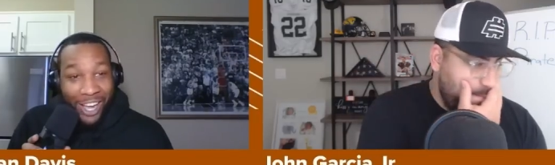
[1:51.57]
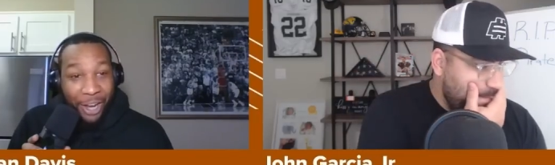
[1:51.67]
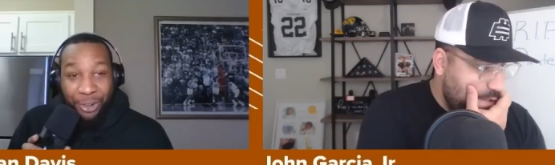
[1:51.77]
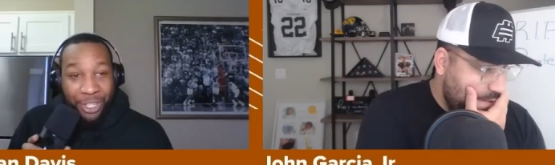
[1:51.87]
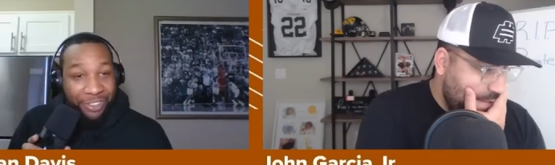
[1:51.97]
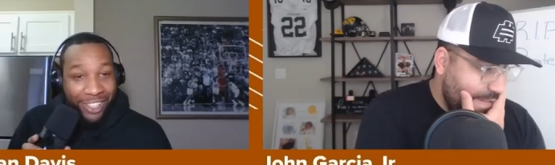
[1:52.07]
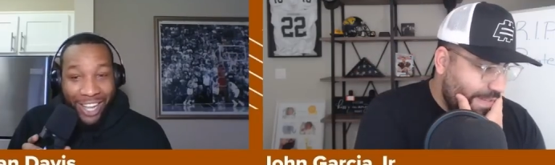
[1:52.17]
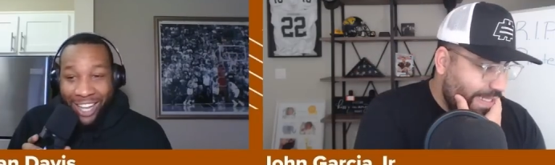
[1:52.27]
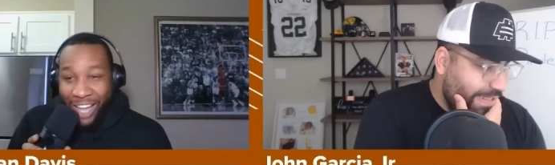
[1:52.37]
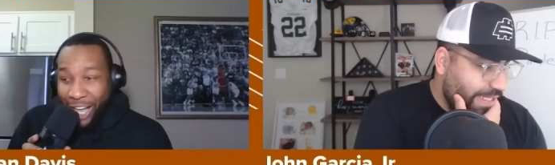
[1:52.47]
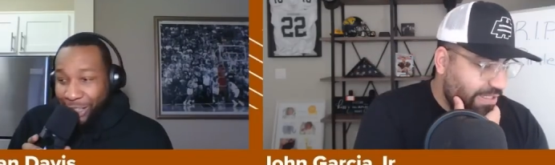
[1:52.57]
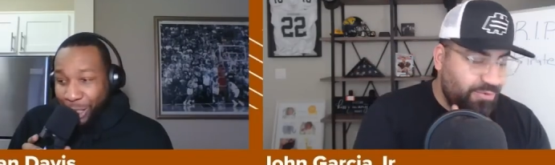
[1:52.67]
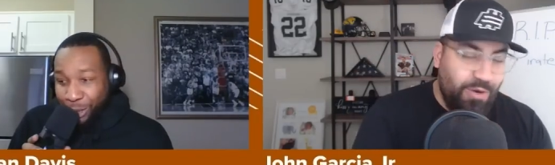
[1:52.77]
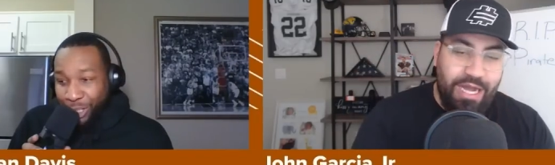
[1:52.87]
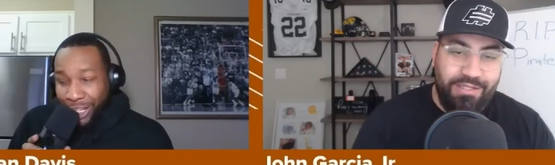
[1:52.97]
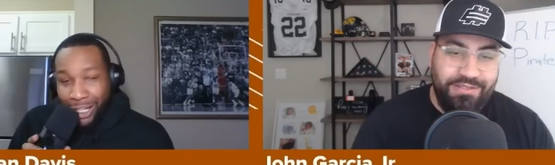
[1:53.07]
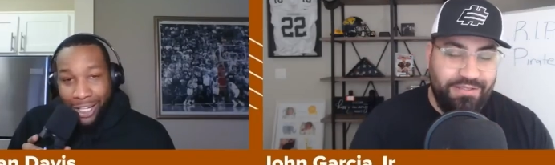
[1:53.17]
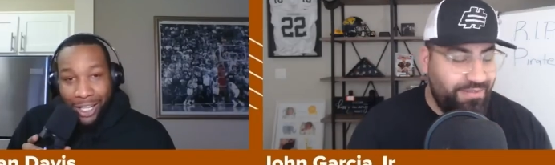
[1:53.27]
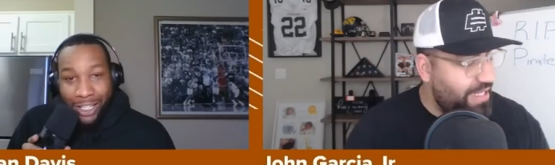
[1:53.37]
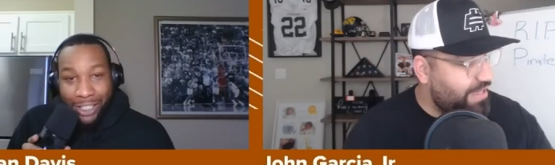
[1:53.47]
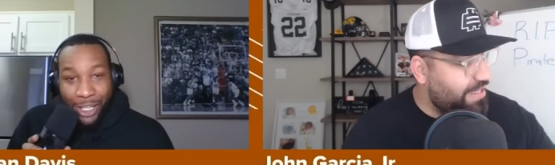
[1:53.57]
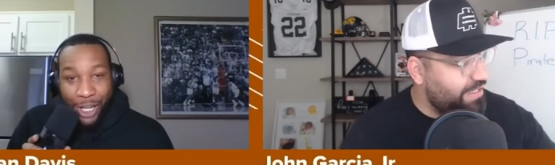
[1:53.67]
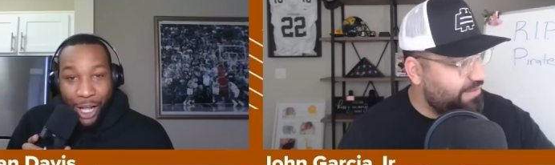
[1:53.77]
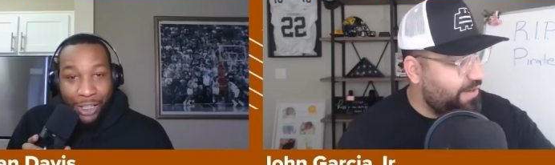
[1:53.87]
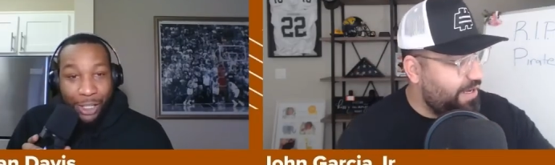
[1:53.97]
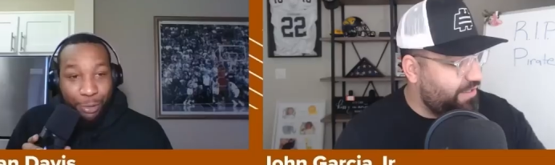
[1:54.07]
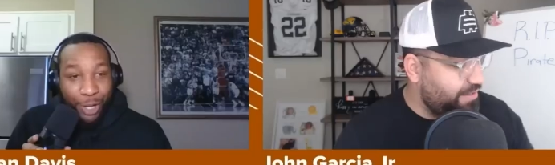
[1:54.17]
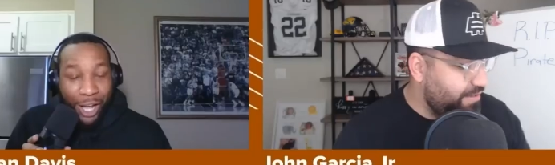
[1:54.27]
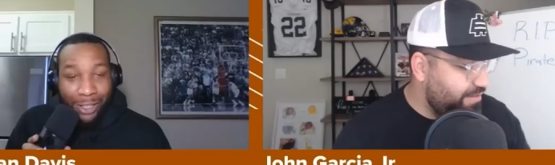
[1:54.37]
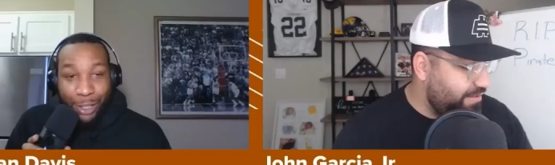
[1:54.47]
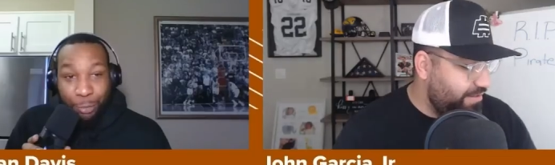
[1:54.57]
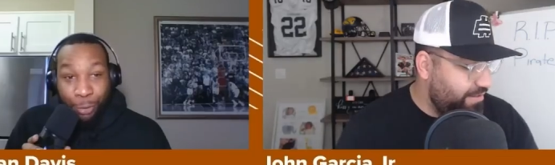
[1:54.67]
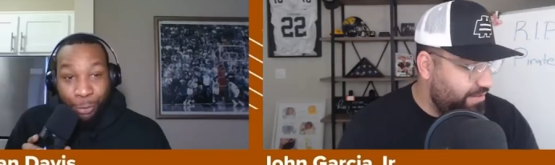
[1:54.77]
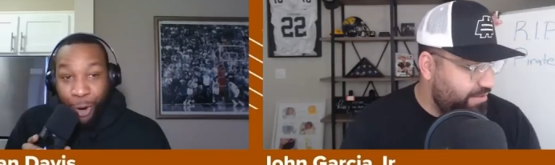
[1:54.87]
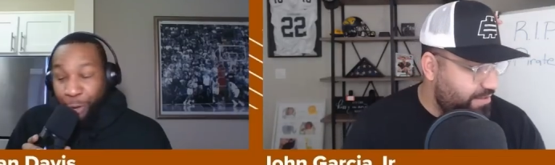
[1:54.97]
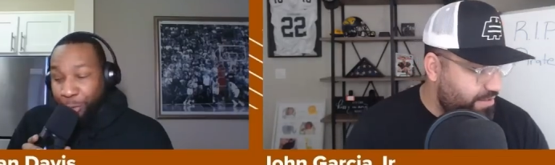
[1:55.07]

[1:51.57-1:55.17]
Speaker 1: I, don't even. That I, thing I is think, wild. That yeah, wild. I think I think we're far